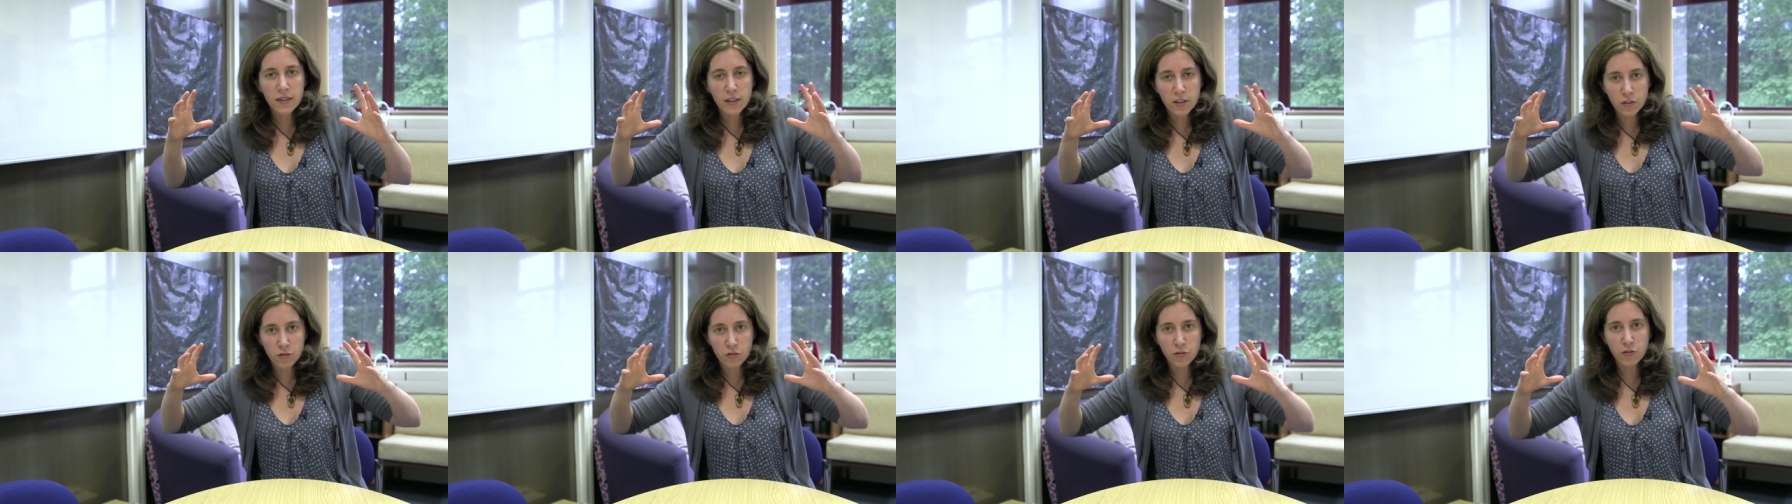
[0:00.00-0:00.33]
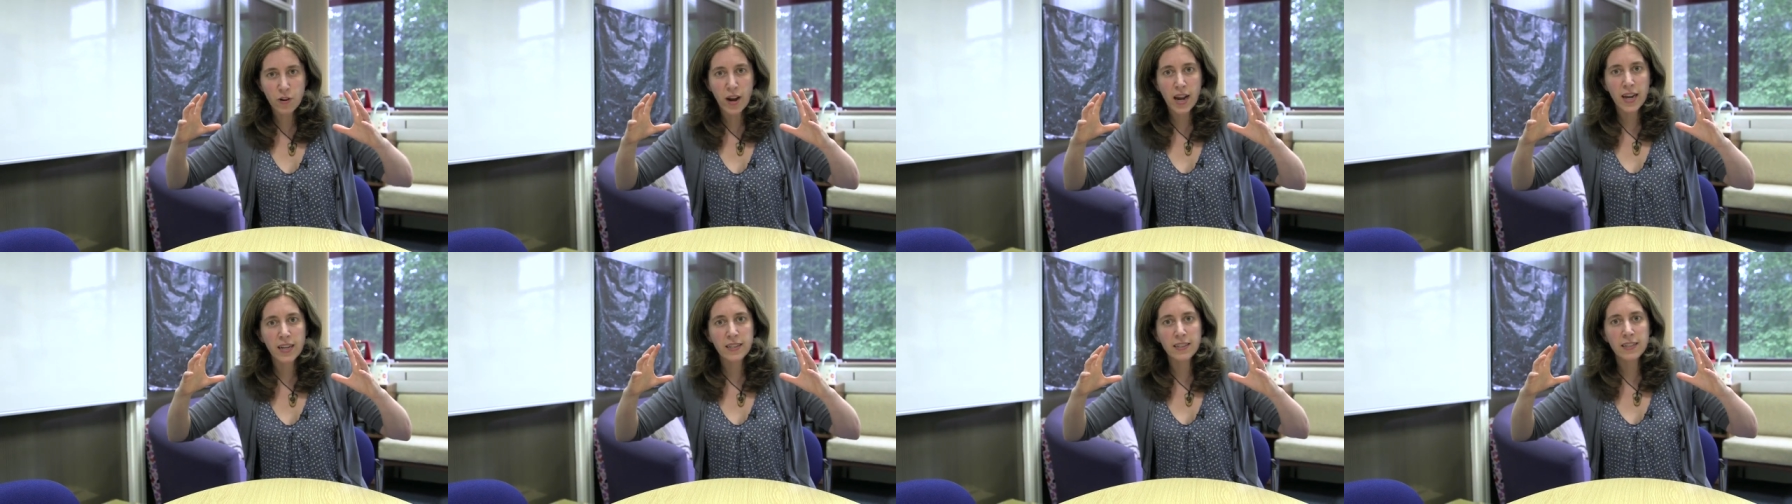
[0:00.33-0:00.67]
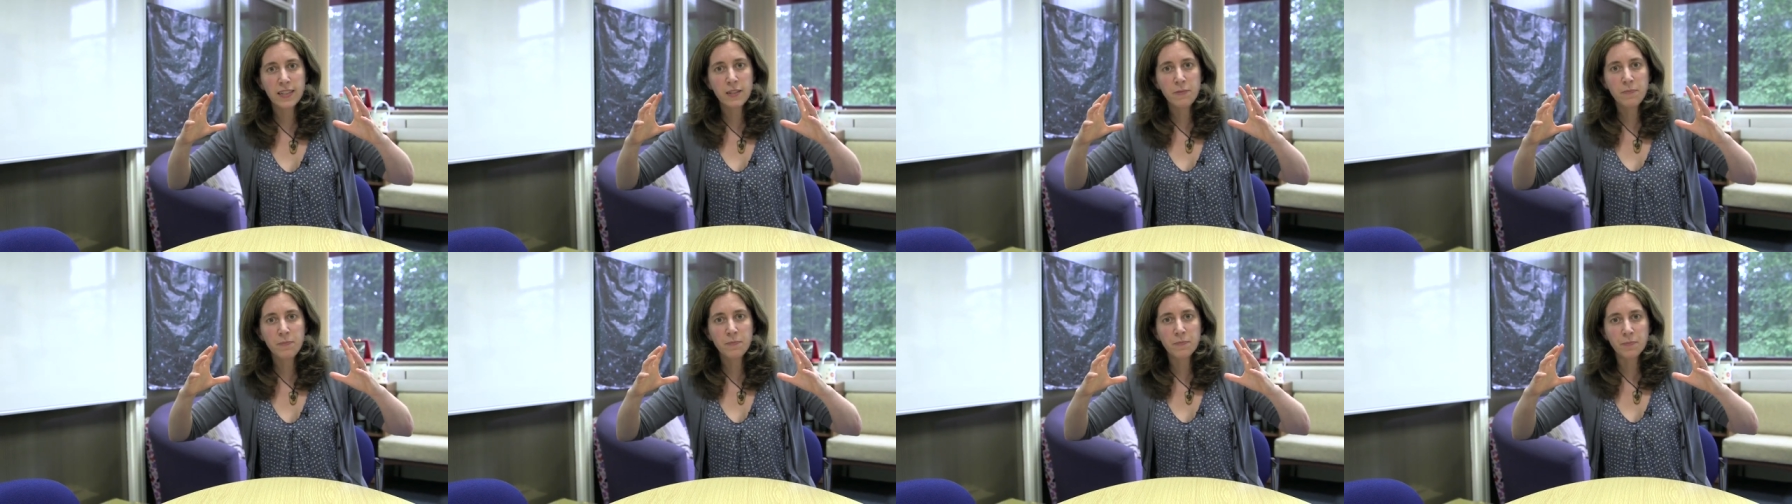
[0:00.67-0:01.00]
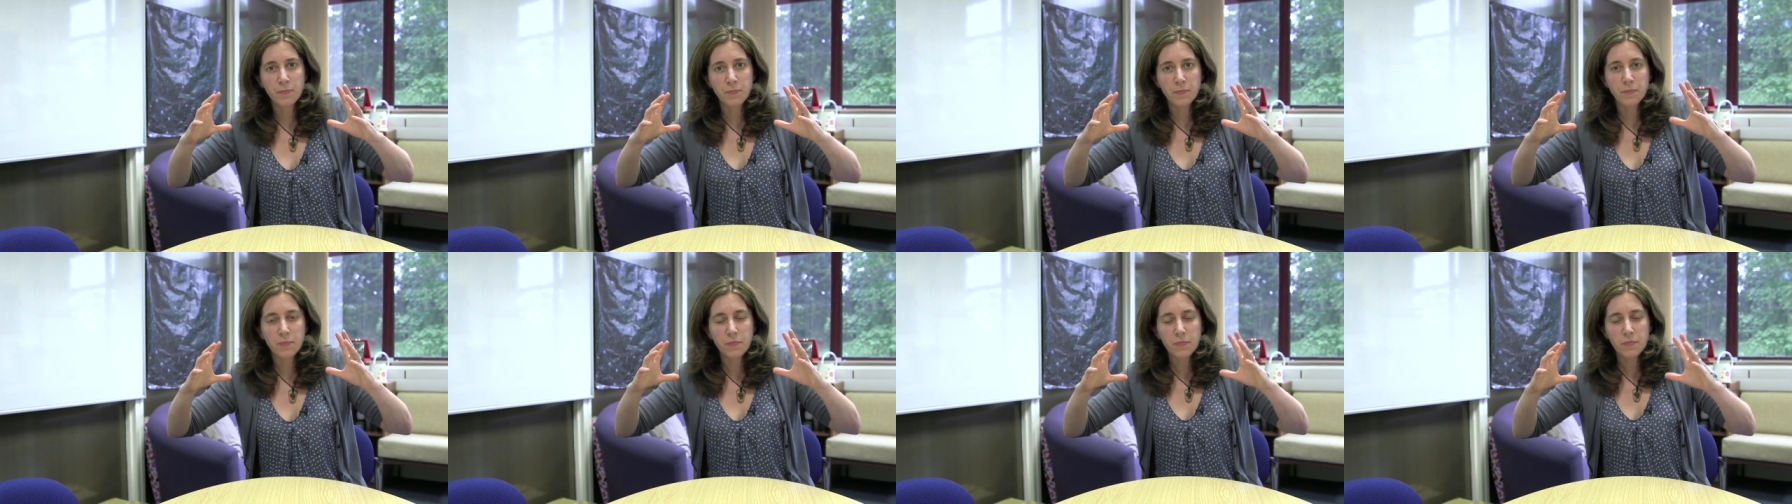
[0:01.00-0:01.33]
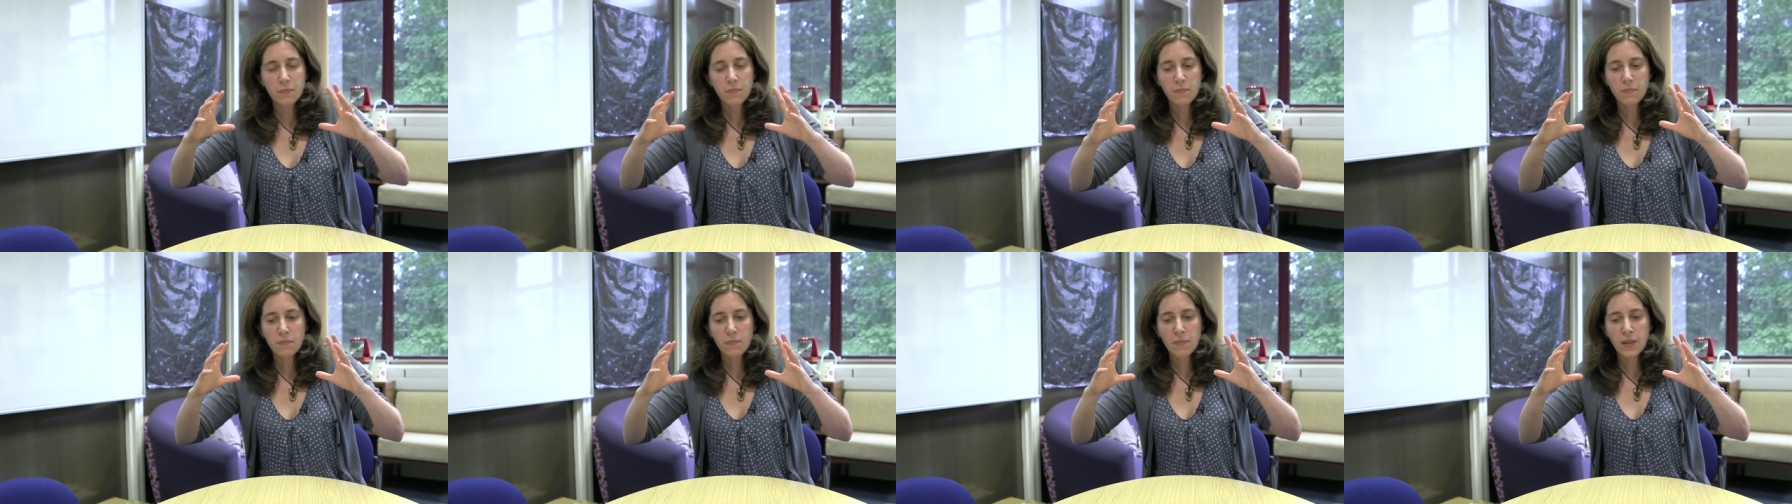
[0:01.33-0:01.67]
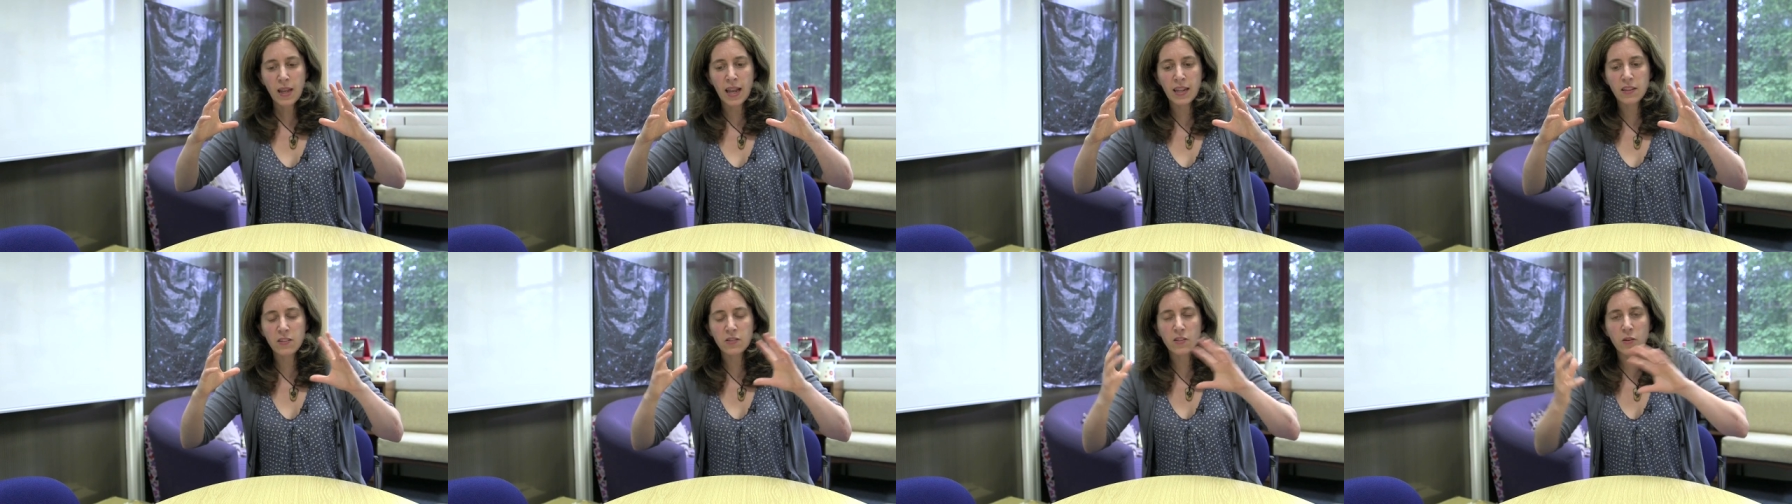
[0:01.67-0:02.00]
contracting,
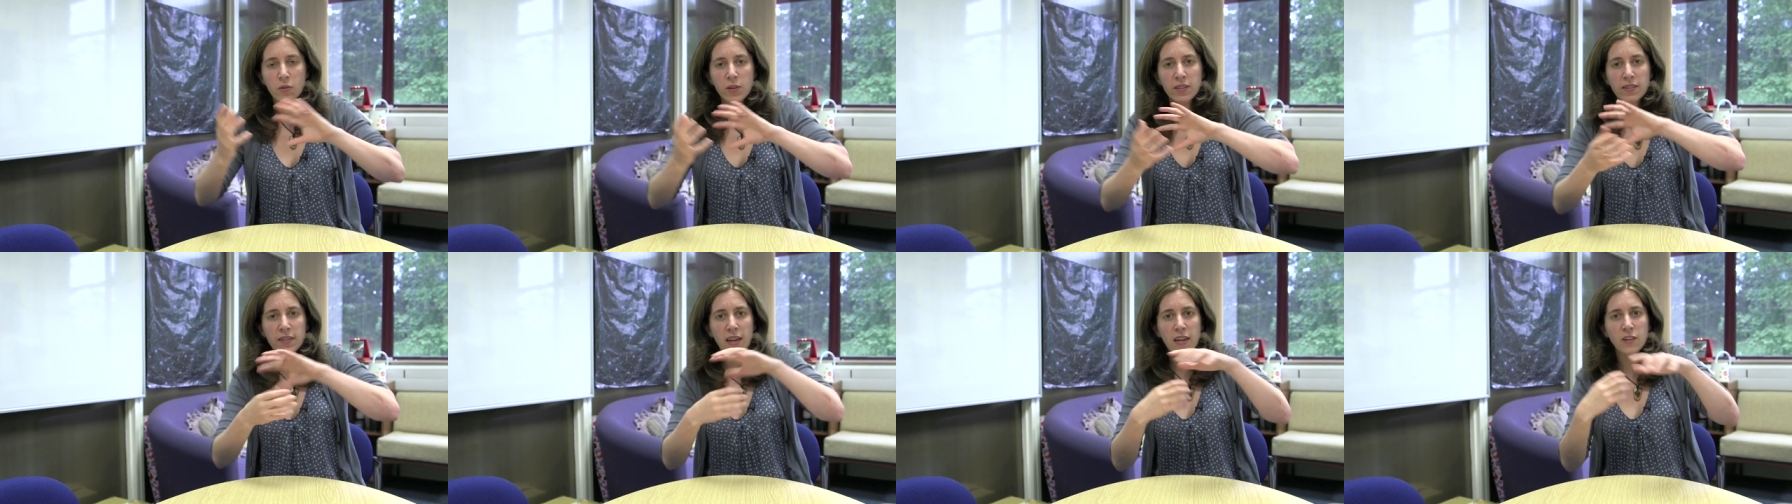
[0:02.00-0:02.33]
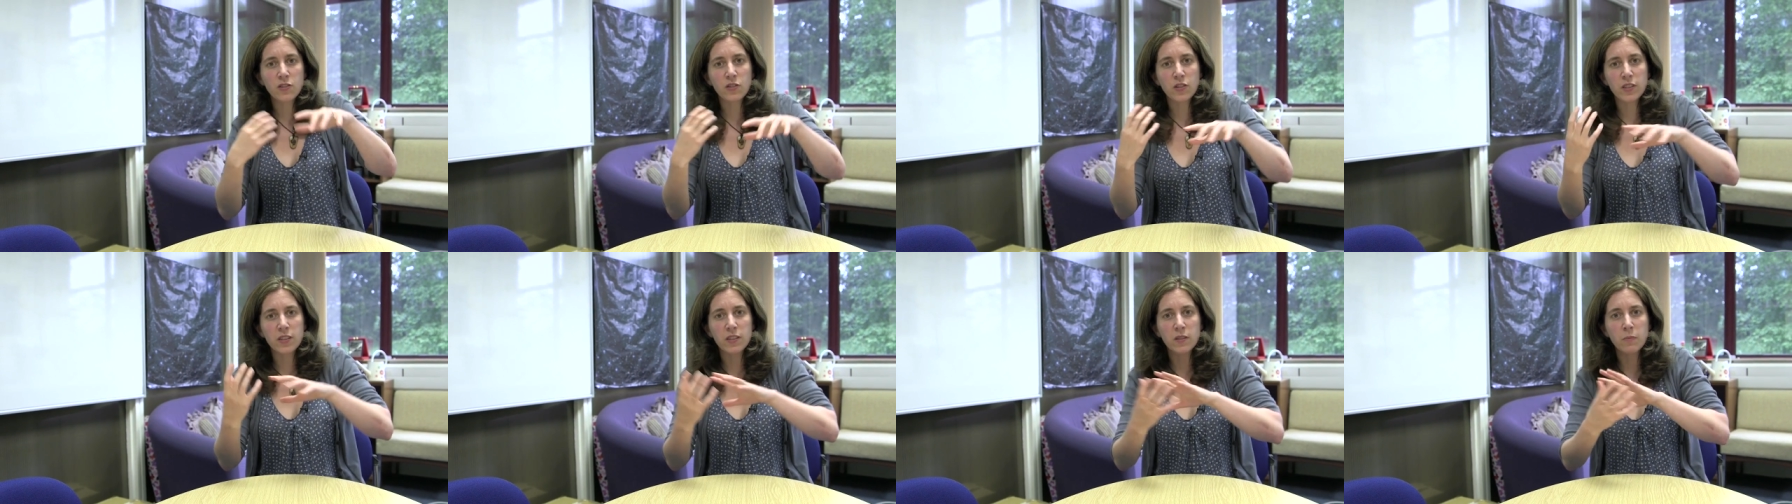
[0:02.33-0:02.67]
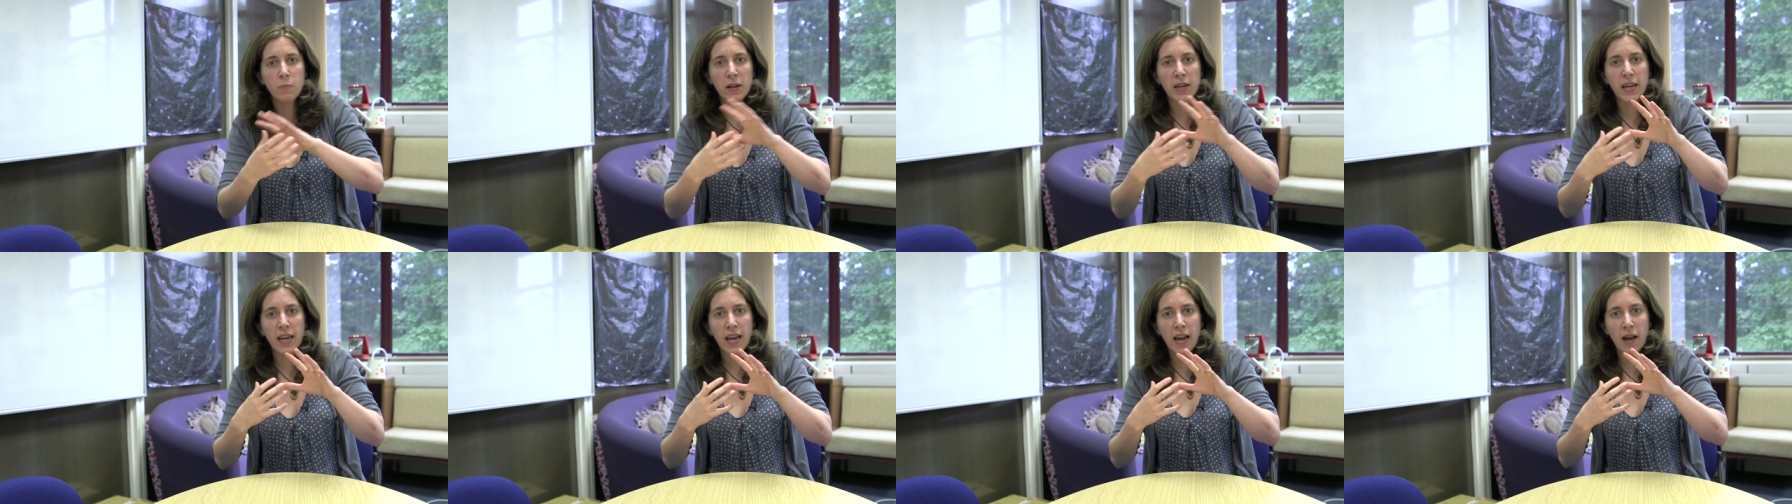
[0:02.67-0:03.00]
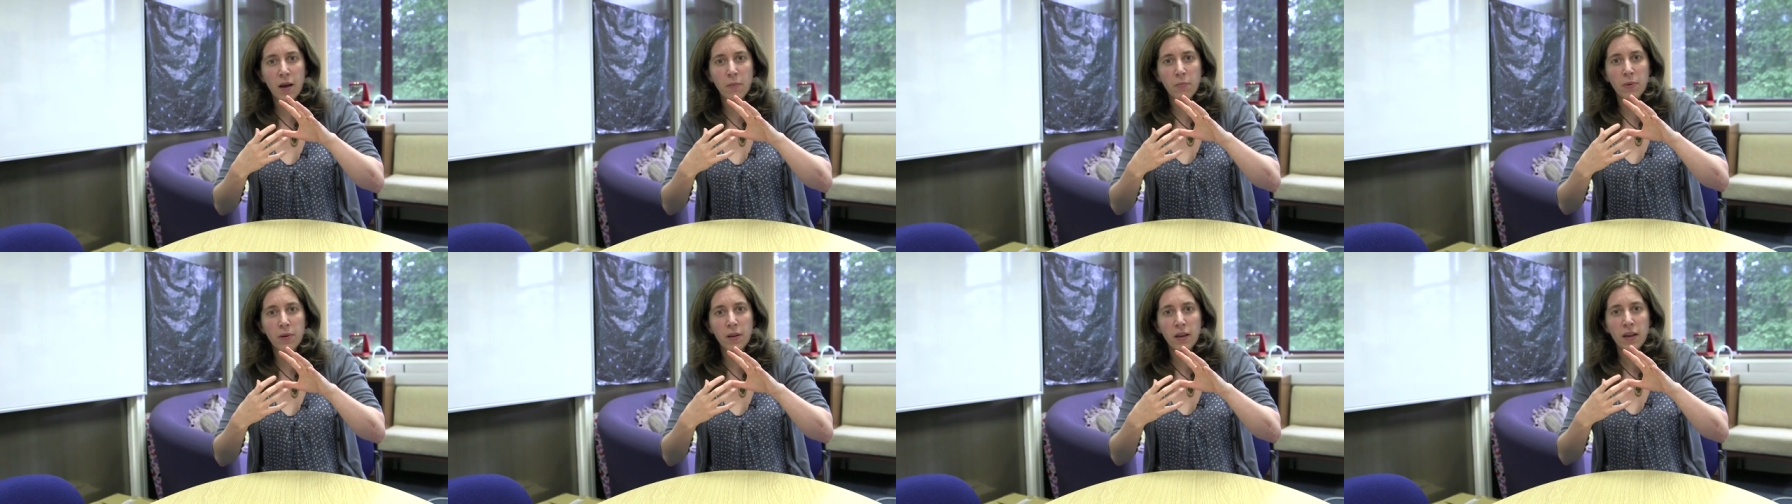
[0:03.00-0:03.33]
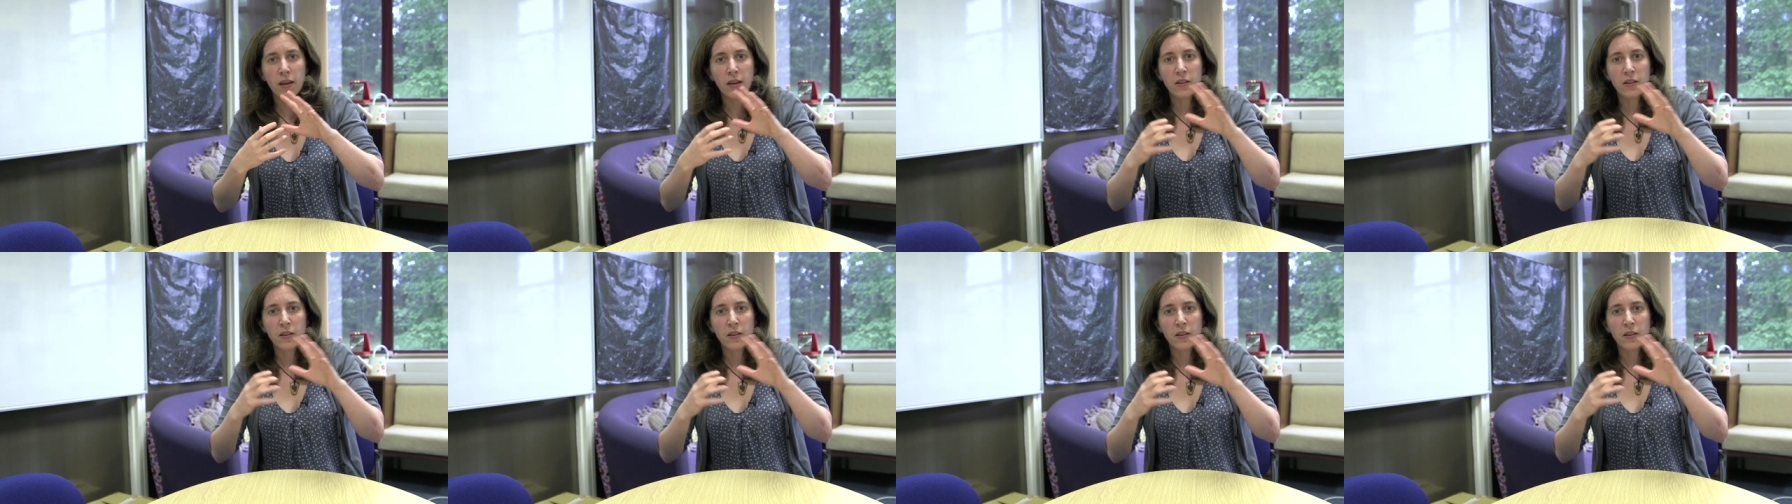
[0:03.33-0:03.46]
and so it's actually spinning up.